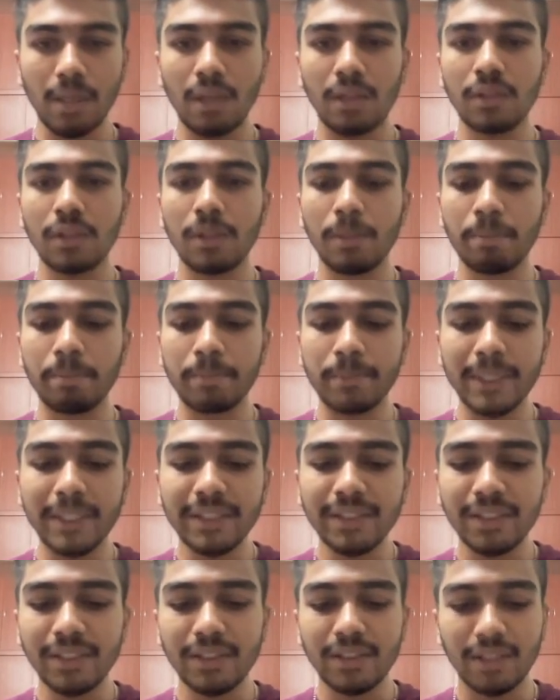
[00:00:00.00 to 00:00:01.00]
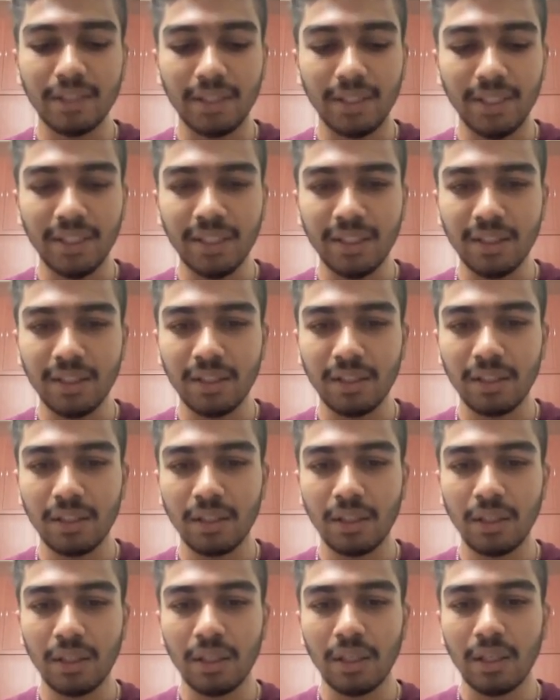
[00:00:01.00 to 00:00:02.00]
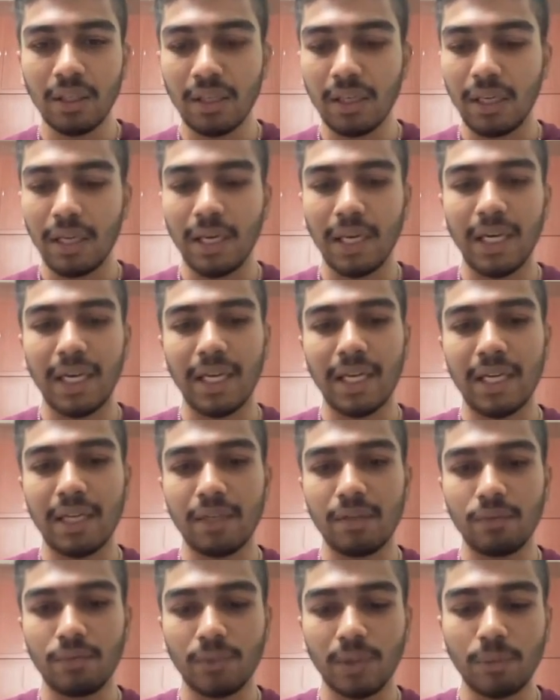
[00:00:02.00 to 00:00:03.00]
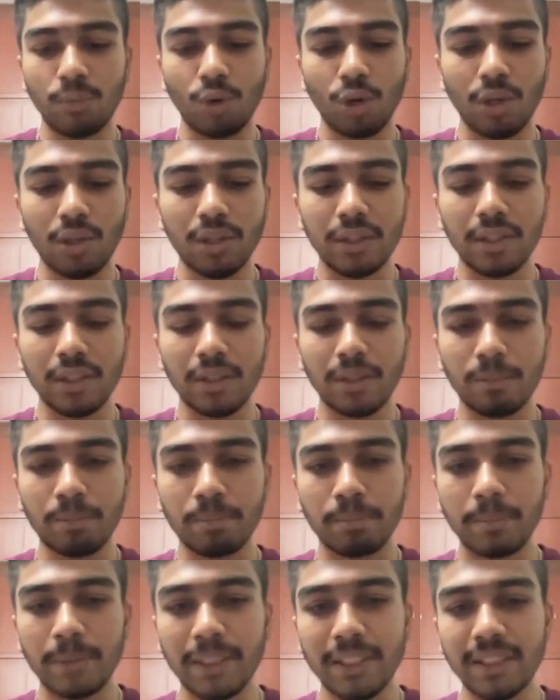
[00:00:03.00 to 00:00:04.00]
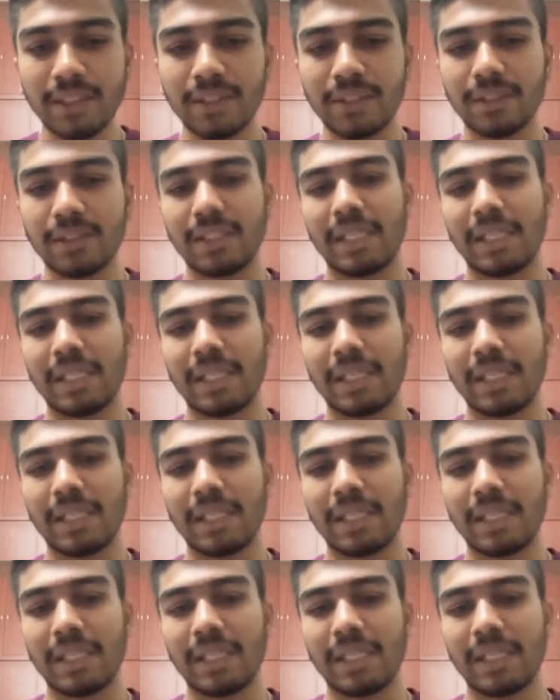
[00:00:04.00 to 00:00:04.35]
the pieces array, and we want the piece